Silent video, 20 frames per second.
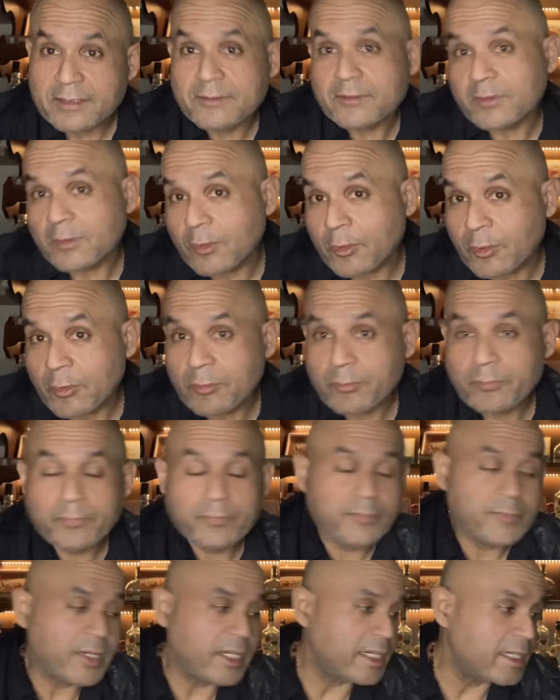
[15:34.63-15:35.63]
so
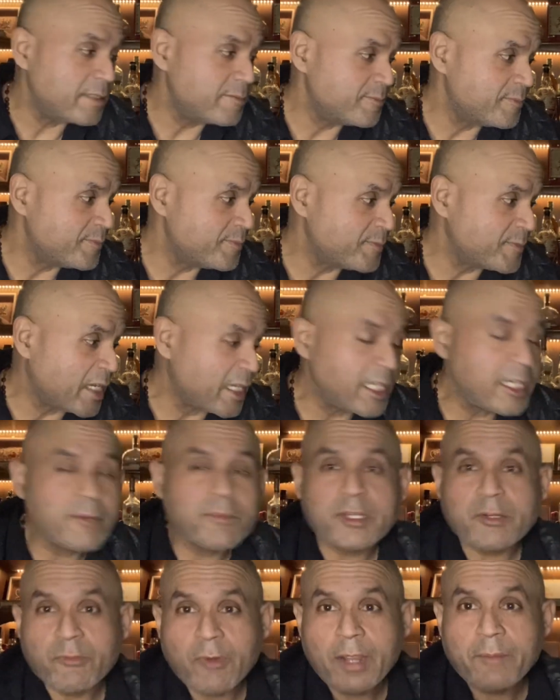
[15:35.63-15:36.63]
I'm gonna
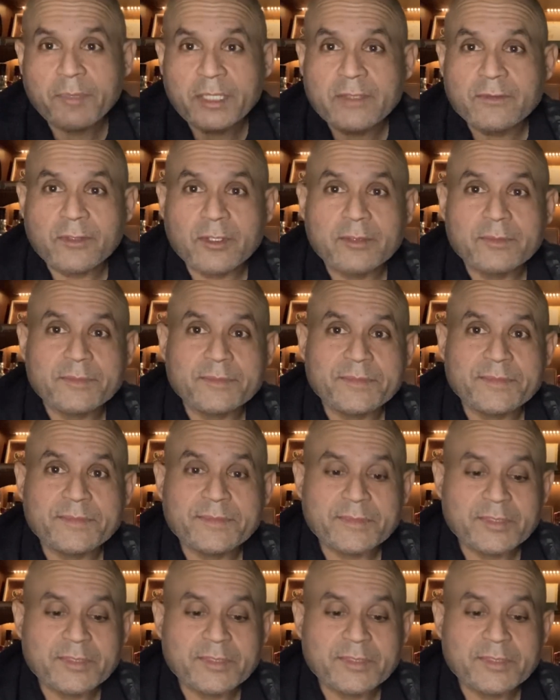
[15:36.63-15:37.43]
be wrapping some